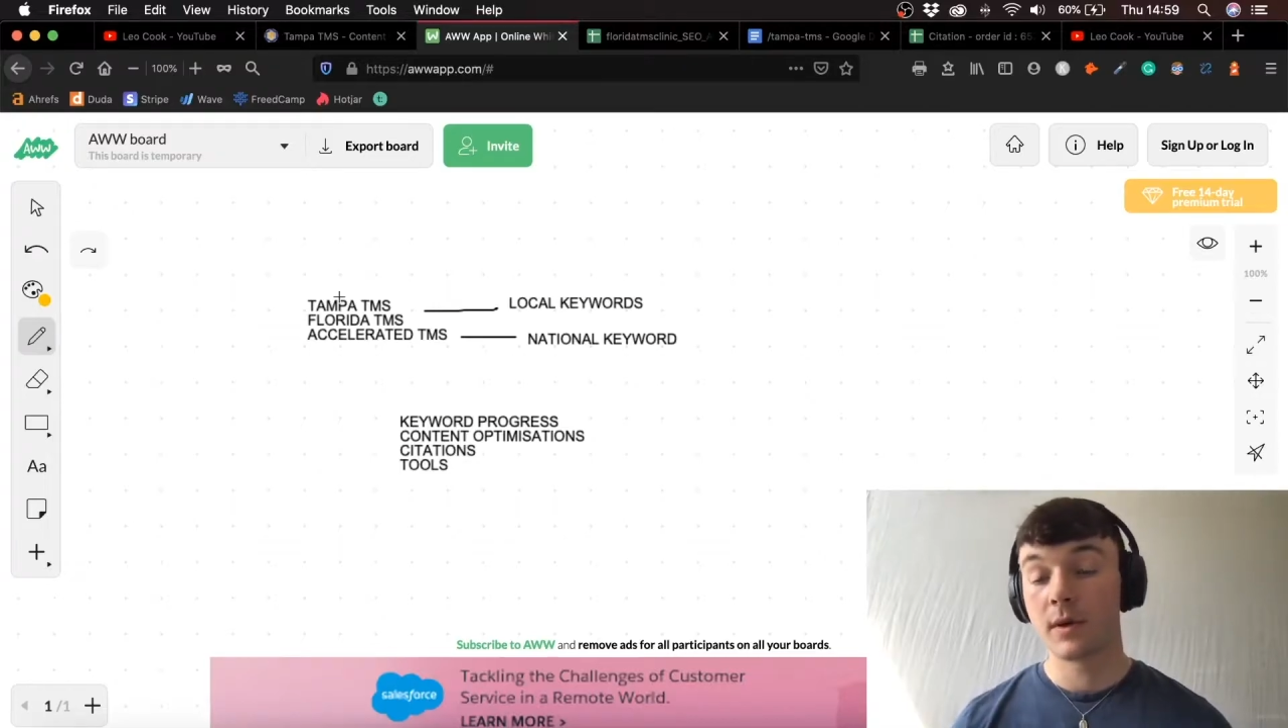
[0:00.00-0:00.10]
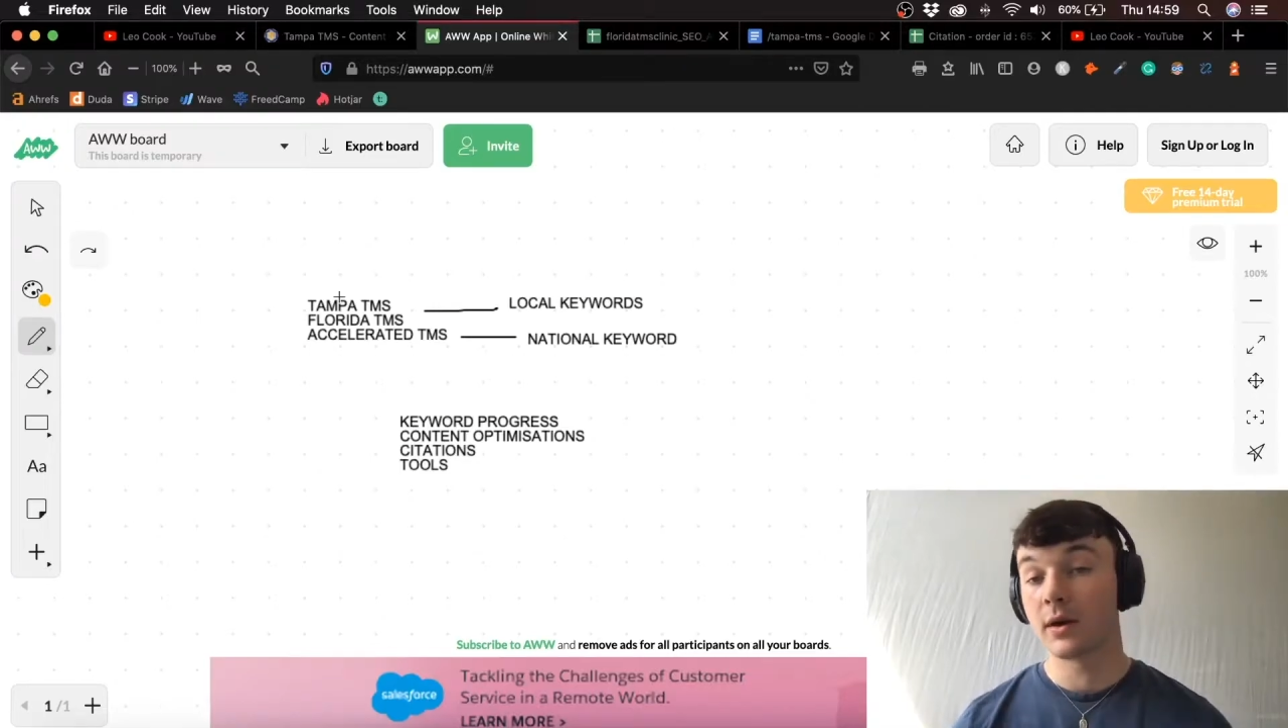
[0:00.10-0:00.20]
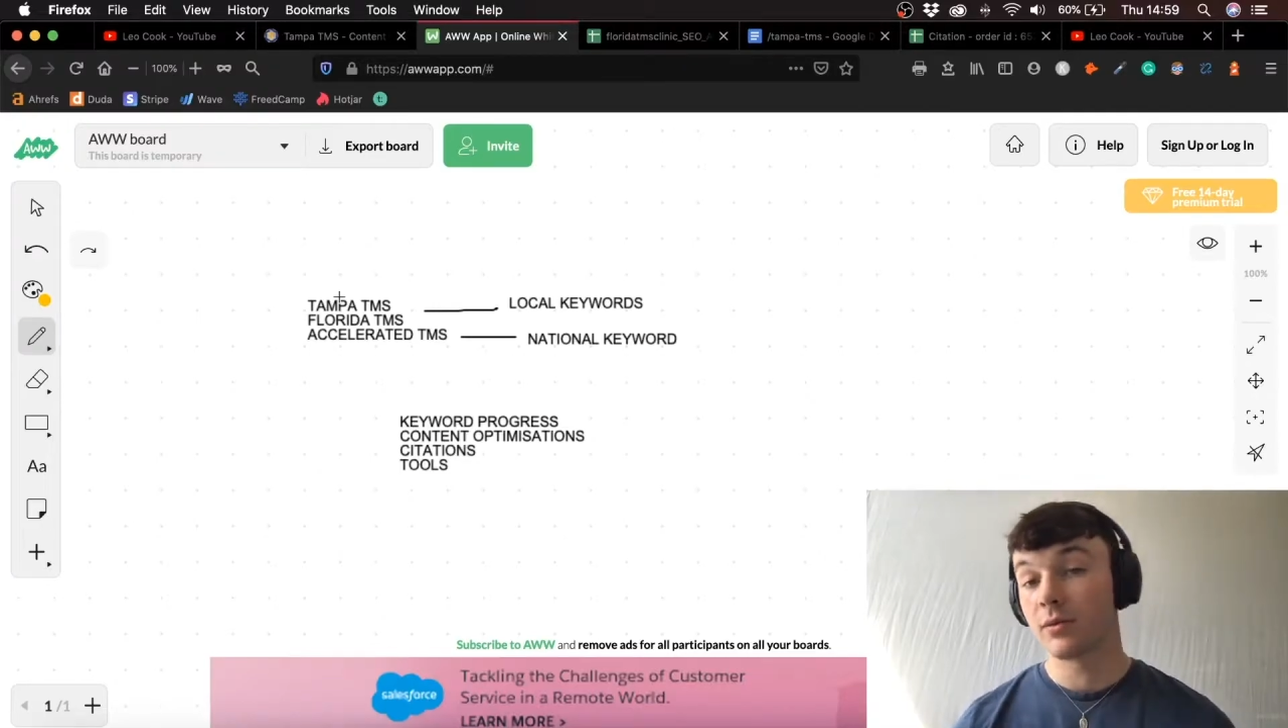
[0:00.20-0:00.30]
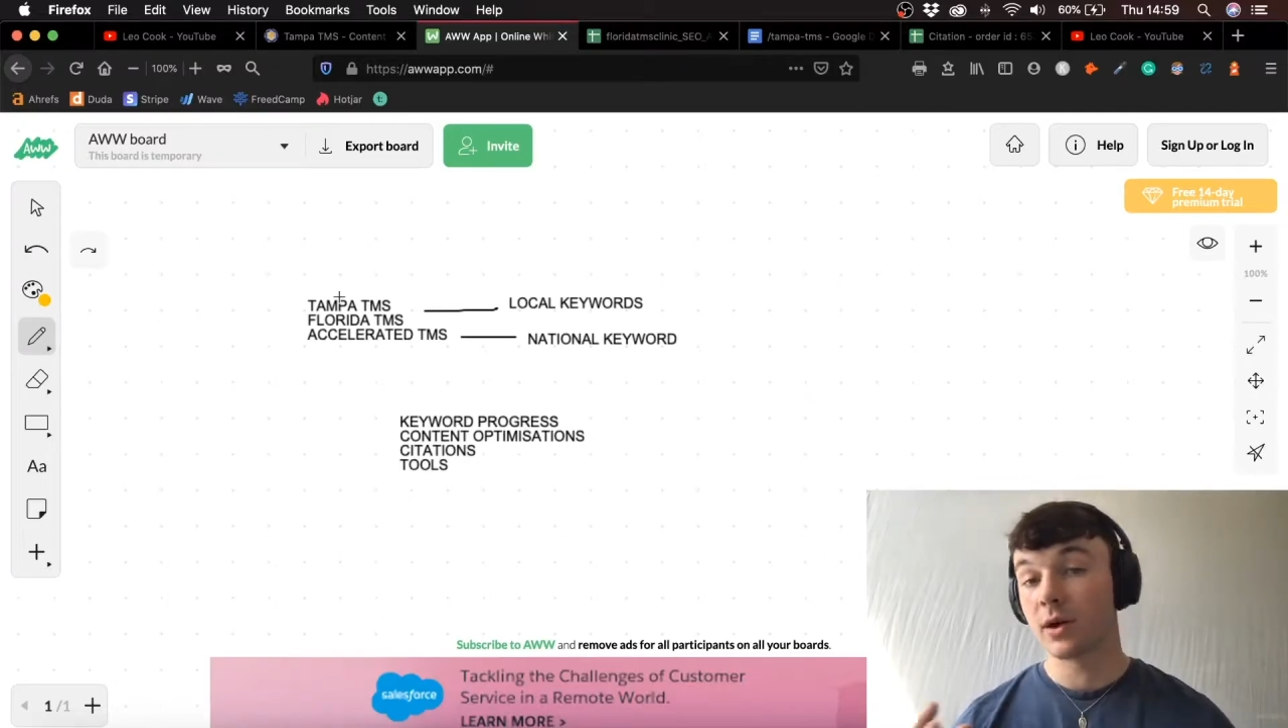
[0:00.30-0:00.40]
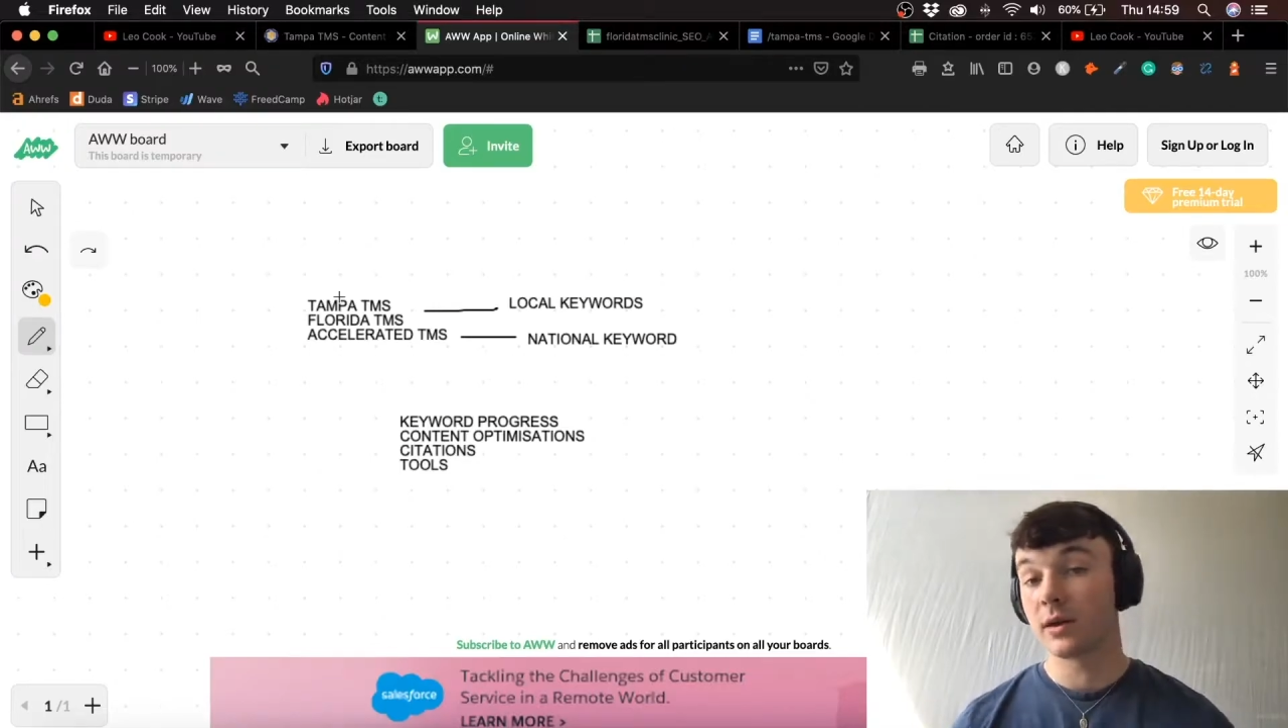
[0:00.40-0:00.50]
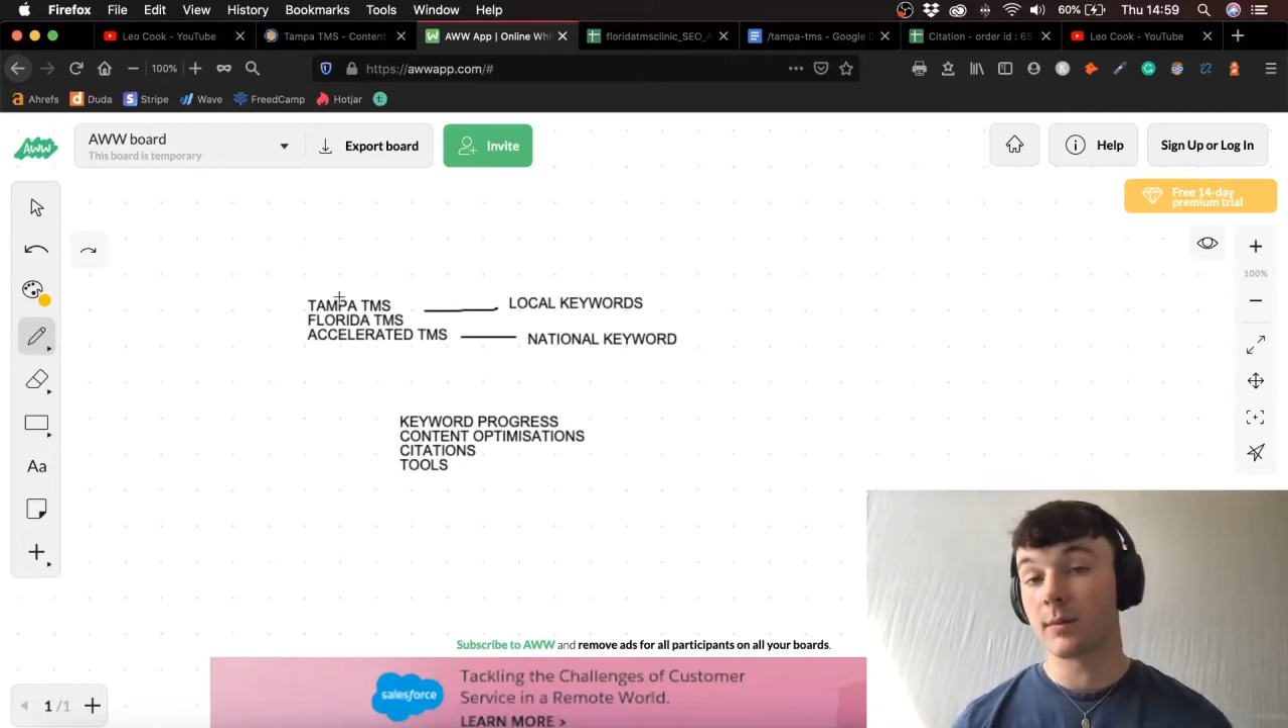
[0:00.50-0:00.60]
but it really